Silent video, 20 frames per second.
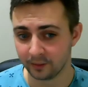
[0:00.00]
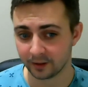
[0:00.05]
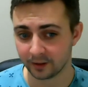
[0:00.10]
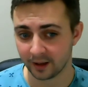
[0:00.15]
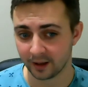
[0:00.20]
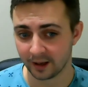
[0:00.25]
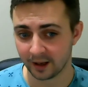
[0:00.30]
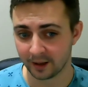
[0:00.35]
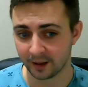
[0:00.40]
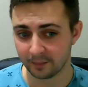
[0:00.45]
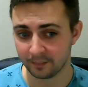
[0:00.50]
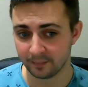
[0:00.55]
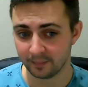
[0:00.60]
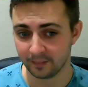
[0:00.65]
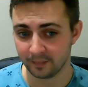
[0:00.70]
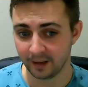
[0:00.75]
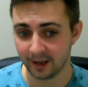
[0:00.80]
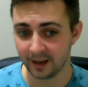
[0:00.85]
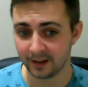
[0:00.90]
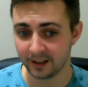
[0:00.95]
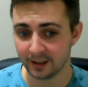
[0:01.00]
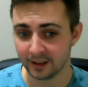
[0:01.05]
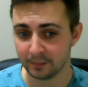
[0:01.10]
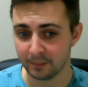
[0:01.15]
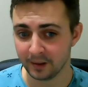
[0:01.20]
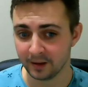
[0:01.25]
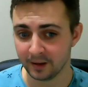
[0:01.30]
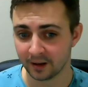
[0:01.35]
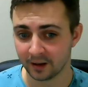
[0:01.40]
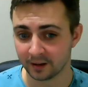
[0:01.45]
18
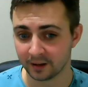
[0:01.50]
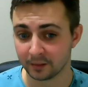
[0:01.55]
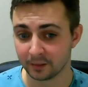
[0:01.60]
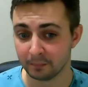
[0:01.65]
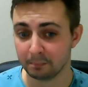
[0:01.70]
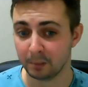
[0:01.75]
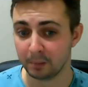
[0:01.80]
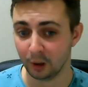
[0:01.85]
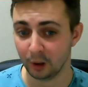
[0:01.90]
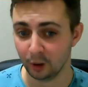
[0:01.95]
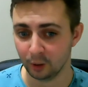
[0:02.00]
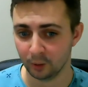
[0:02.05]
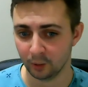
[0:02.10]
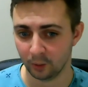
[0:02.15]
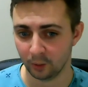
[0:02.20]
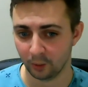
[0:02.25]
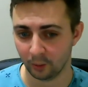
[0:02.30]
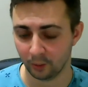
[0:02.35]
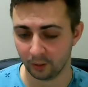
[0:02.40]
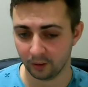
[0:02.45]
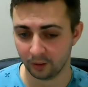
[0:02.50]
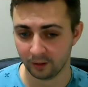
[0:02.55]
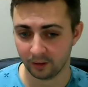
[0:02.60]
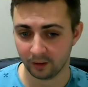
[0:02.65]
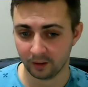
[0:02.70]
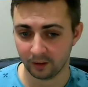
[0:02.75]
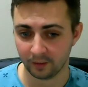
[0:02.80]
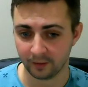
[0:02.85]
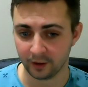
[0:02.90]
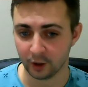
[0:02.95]
meters below
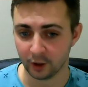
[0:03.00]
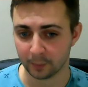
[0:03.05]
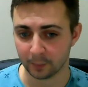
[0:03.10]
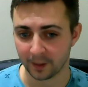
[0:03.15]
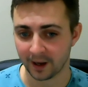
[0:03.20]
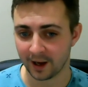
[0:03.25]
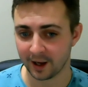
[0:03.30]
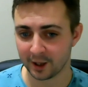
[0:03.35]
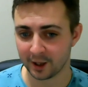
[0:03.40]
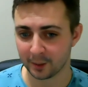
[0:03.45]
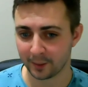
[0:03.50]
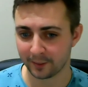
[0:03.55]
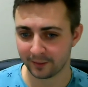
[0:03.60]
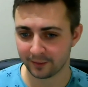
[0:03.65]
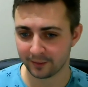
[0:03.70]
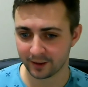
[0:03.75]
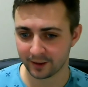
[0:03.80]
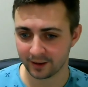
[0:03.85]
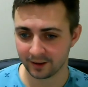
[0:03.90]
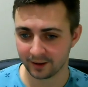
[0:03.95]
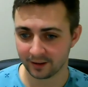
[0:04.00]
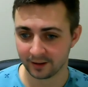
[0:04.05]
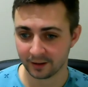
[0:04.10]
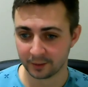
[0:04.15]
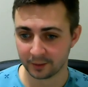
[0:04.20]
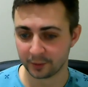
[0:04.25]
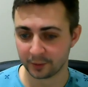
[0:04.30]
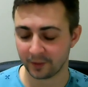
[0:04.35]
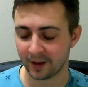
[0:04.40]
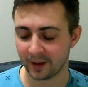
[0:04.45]
the upper Iowa River,
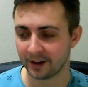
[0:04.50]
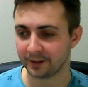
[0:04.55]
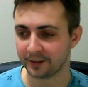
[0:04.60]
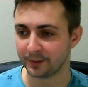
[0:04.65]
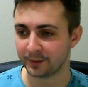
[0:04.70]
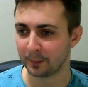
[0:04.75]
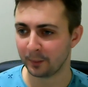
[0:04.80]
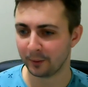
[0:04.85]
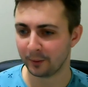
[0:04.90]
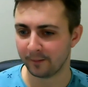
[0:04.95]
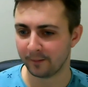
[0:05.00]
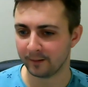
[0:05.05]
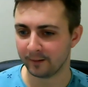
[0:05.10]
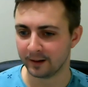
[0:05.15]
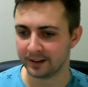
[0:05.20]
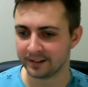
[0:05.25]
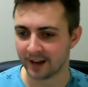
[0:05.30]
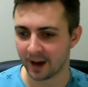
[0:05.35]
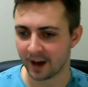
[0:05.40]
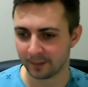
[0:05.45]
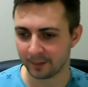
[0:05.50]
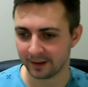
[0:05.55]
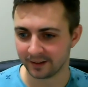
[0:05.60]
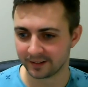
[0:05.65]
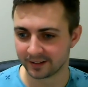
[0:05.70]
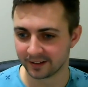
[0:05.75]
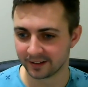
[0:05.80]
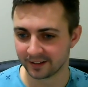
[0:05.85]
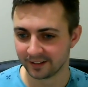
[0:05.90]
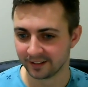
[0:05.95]
so they had to temporarily dam
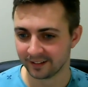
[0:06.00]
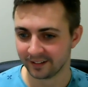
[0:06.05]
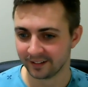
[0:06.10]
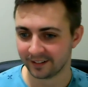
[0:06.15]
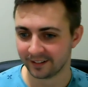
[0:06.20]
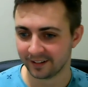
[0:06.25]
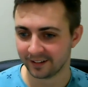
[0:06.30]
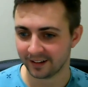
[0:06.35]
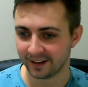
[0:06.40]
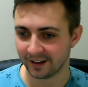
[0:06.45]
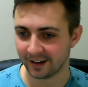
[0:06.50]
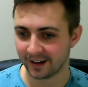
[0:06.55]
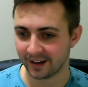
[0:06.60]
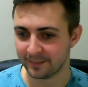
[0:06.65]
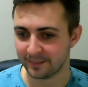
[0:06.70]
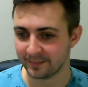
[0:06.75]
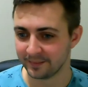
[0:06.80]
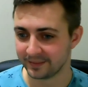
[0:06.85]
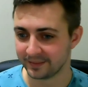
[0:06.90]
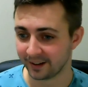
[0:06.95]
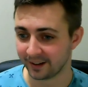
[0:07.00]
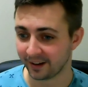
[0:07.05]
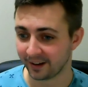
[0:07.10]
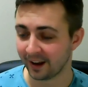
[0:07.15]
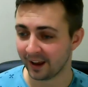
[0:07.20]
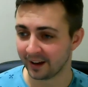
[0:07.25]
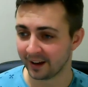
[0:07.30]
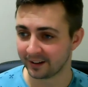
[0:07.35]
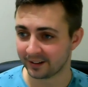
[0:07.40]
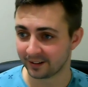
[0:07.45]
it to
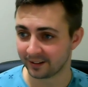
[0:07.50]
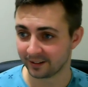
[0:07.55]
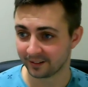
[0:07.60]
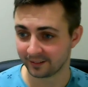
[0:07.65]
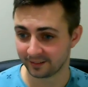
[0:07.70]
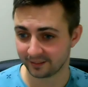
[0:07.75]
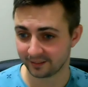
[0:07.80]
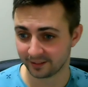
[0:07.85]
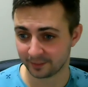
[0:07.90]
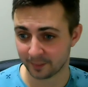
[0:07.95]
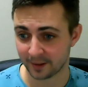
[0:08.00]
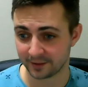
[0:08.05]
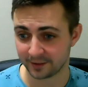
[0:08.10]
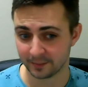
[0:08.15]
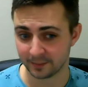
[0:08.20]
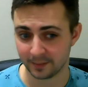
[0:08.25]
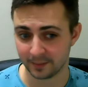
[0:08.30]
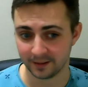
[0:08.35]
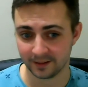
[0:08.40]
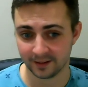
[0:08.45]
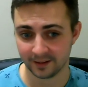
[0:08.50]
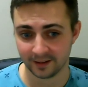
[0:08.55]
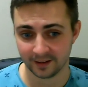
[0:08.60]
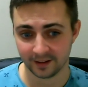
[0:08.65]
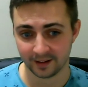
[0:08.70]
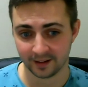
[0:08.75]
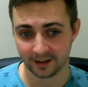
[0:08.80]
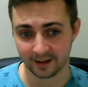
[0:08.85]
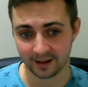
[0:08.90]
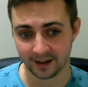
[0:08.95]
collect the specimen.
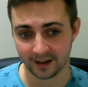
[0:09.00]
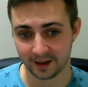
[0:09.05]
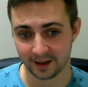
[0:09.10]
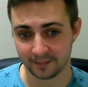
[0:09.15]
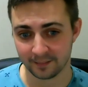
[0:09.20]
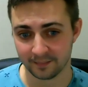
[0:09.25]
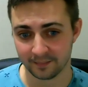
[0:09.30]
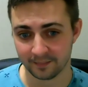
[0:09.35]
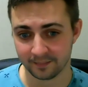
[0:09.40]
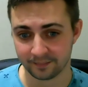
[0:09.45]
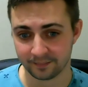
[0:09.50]
And